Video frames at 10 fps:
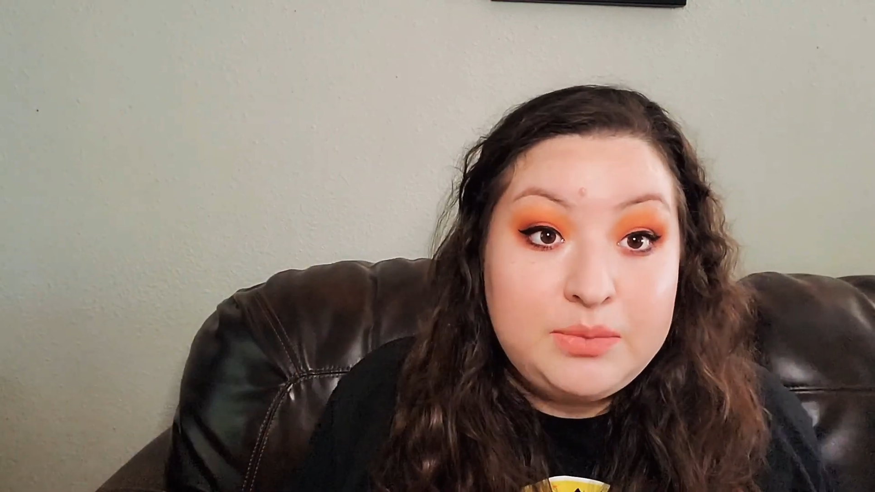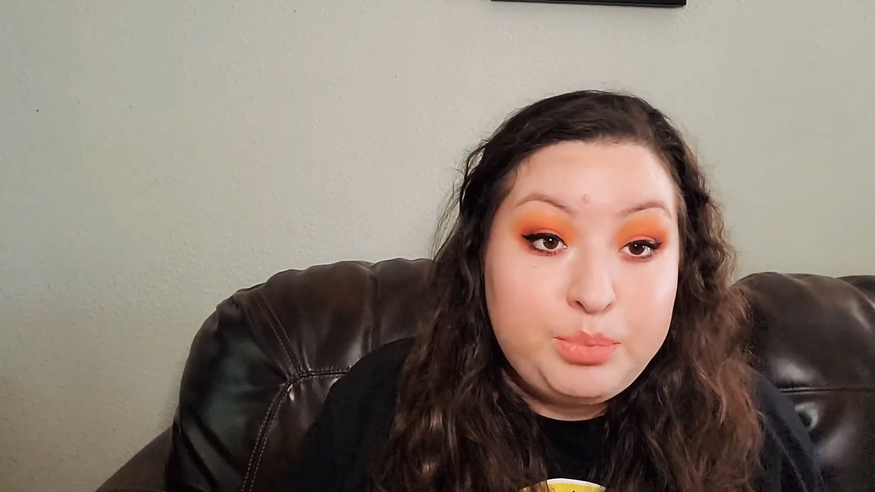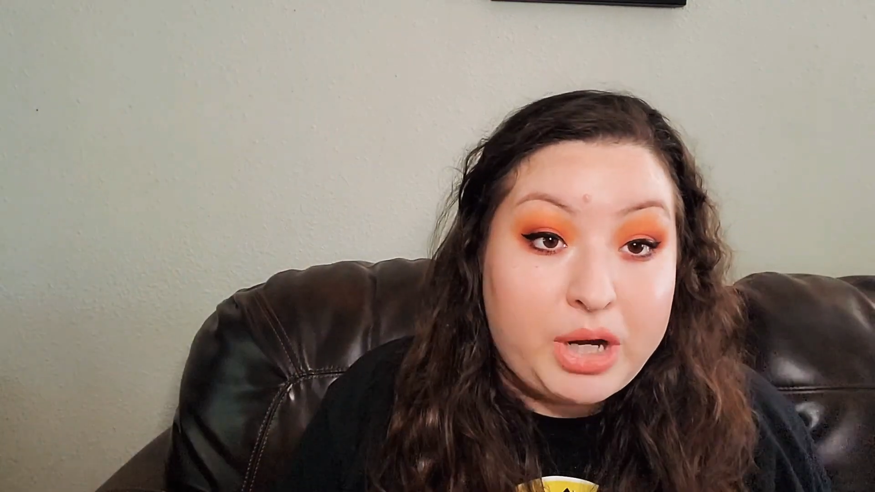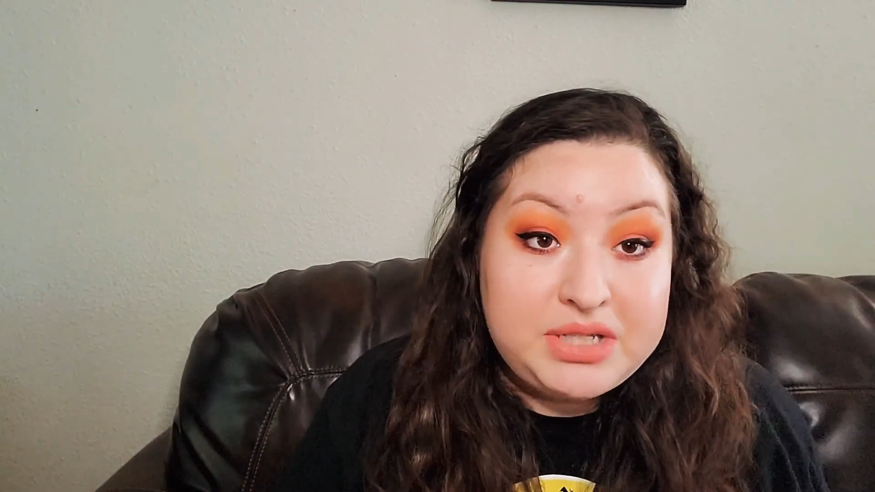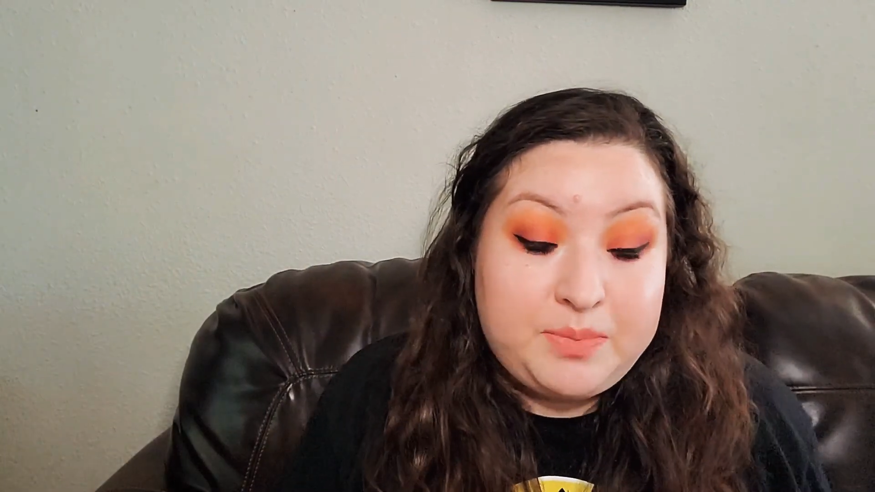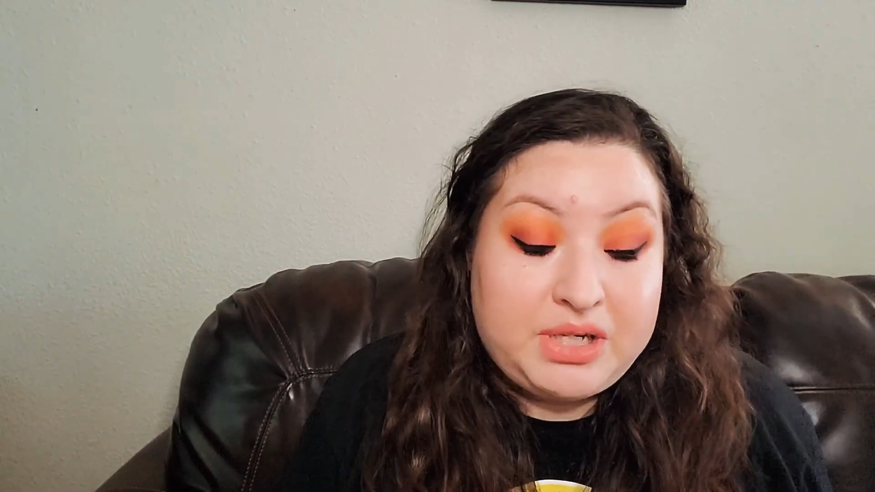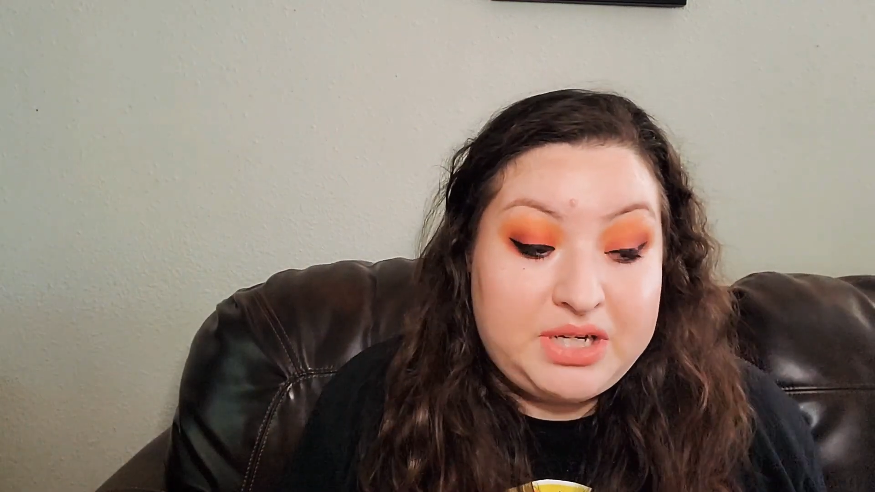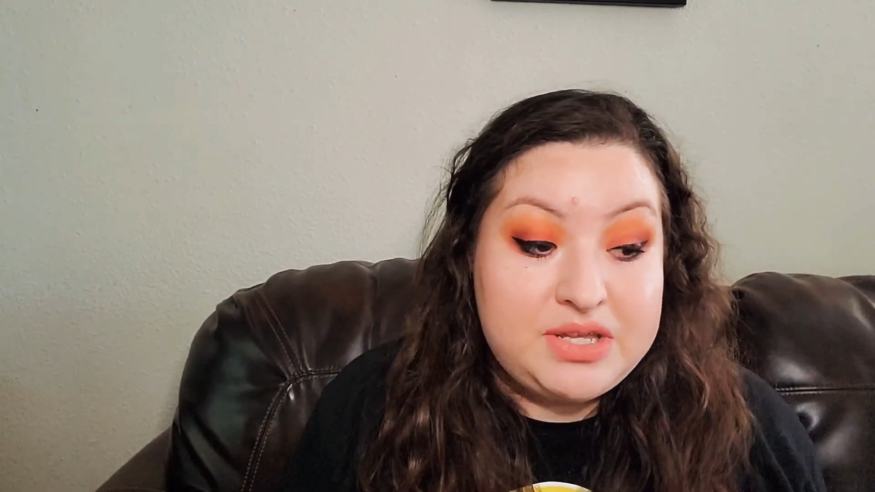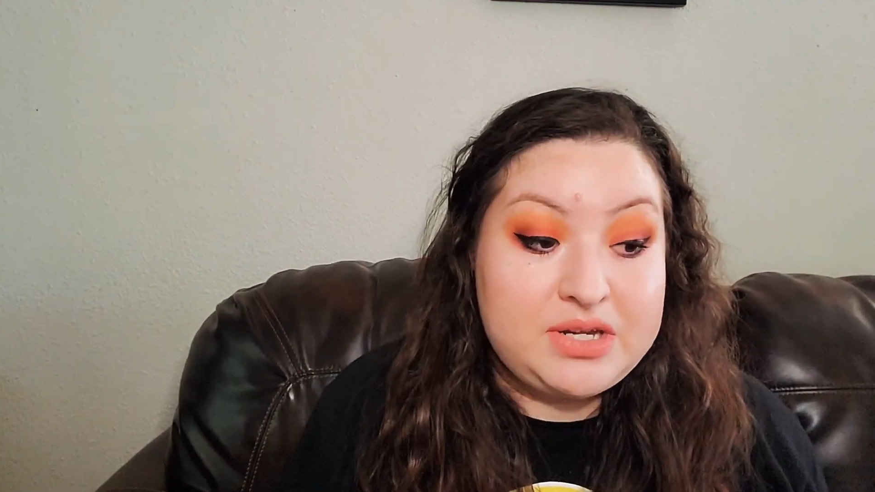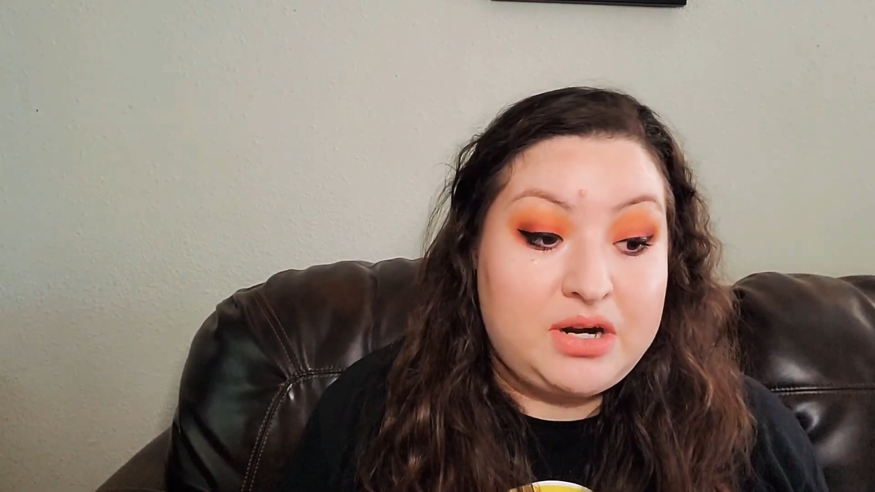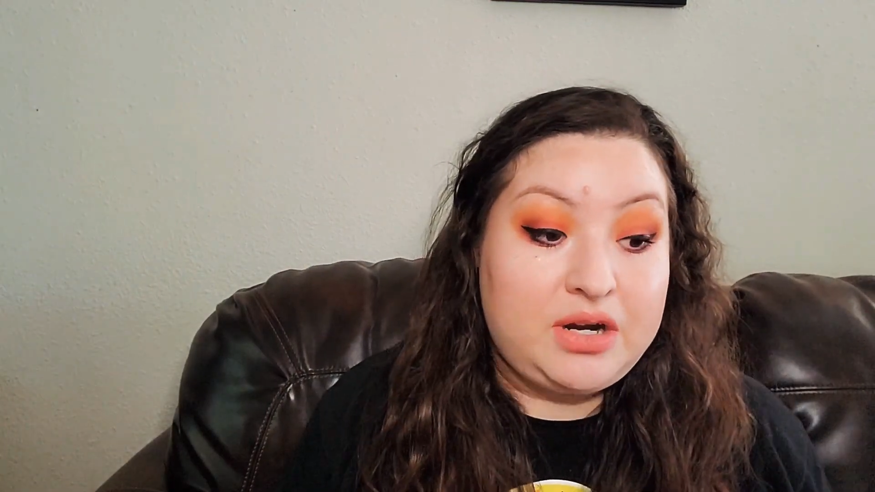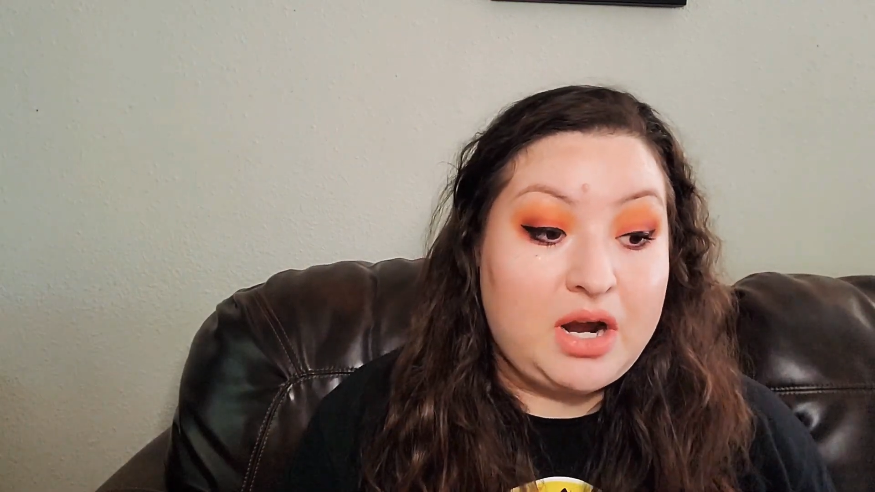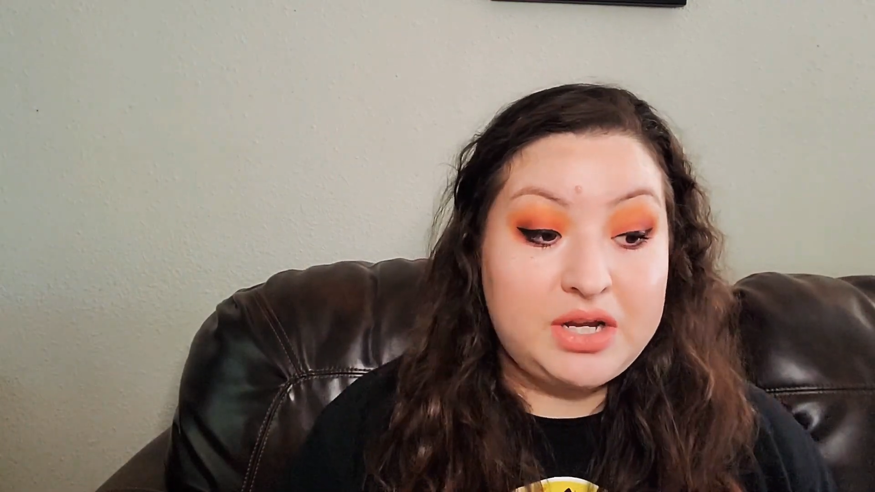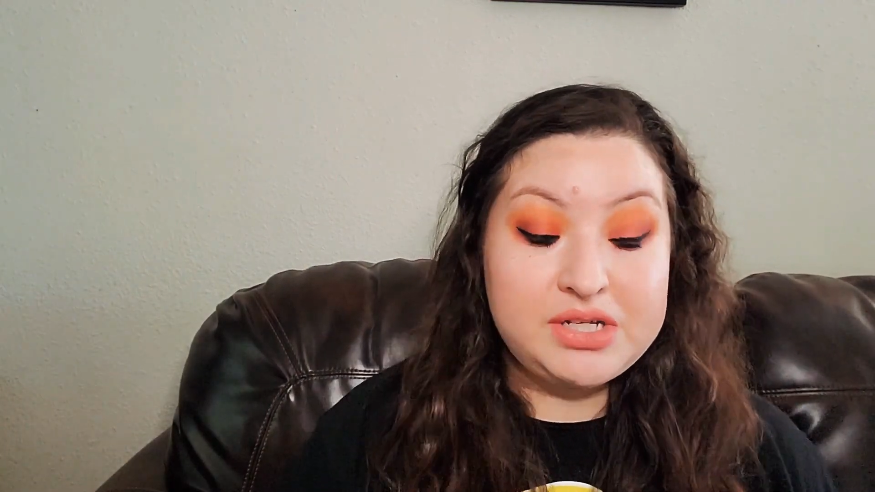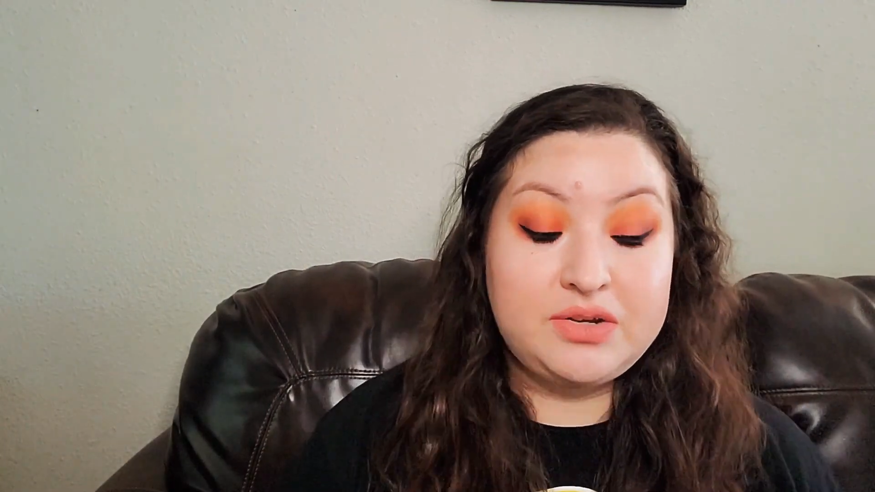possibilities are your
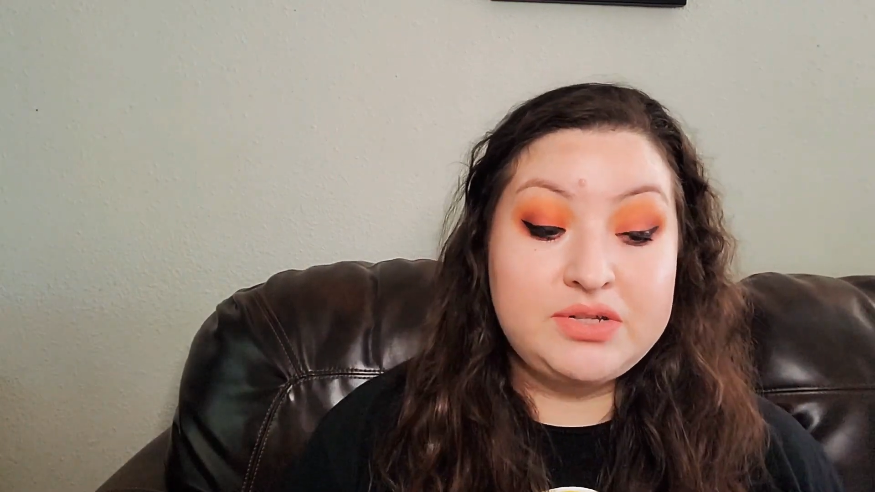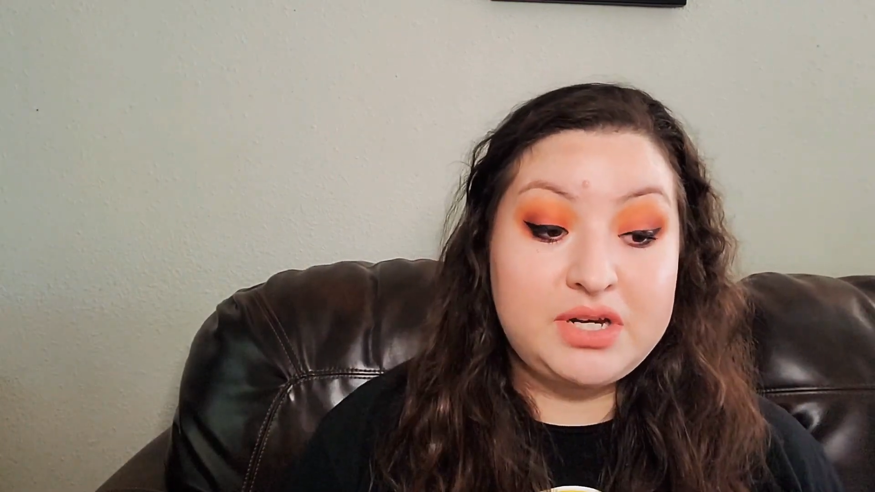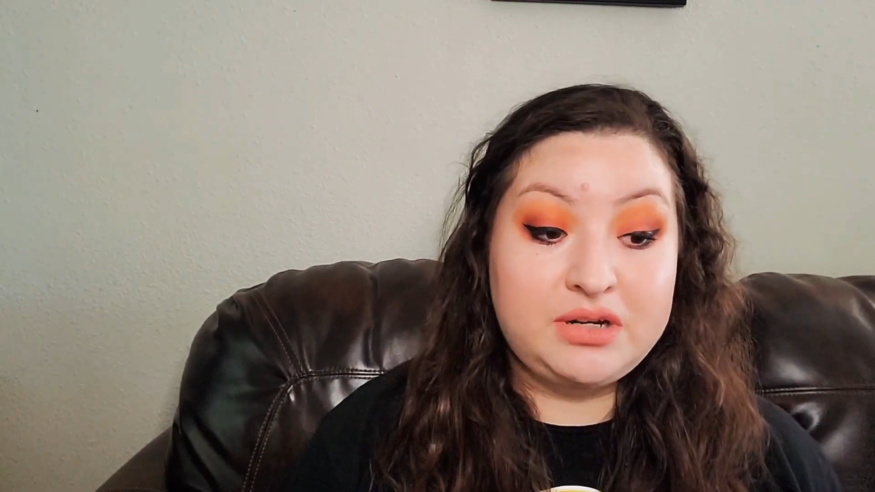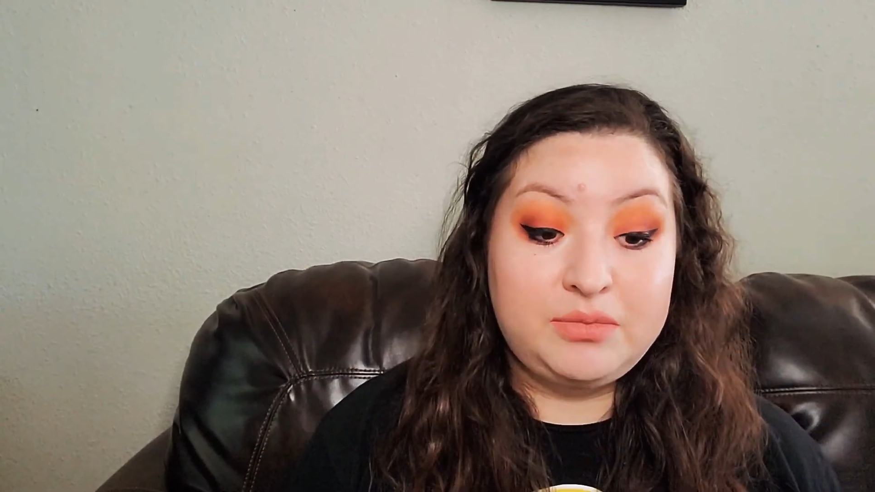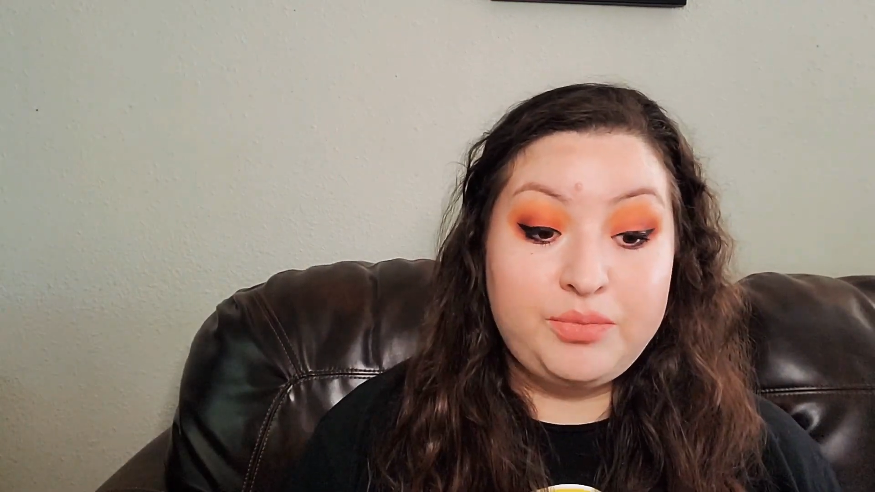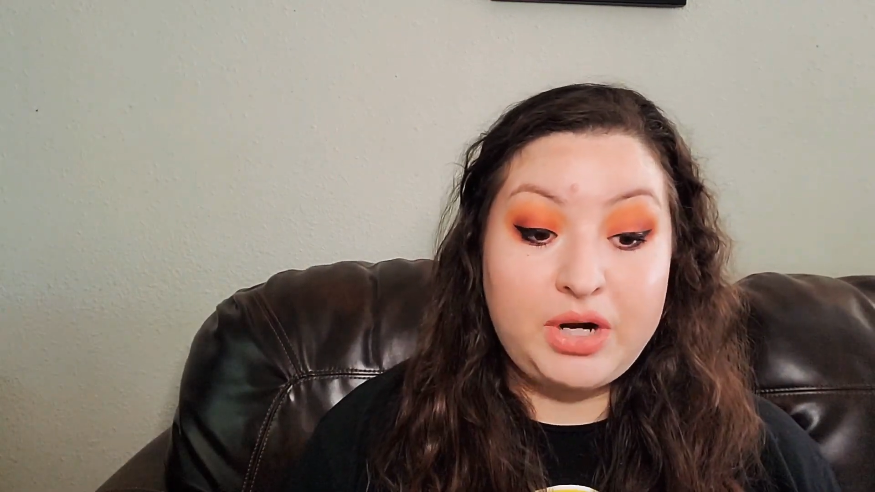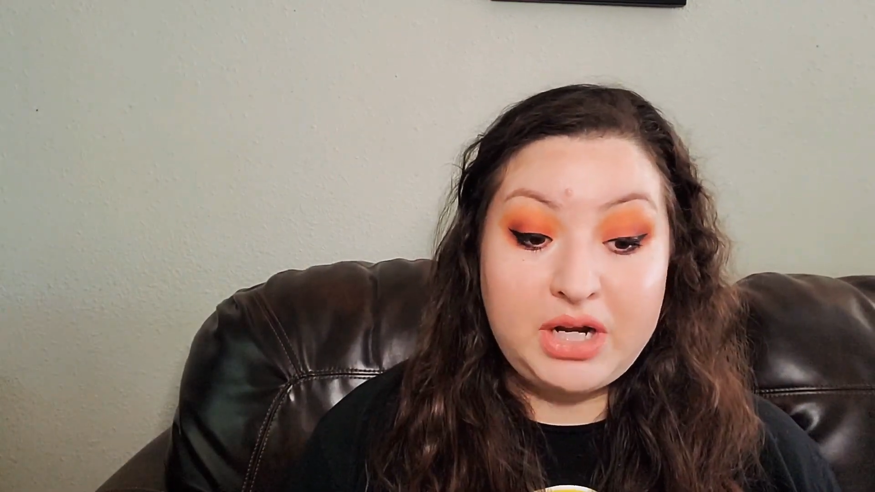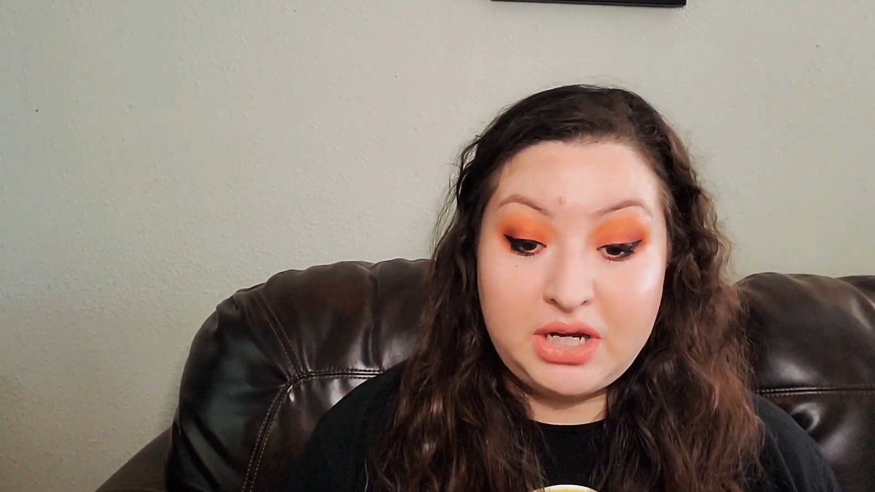eyeshadows are going to break.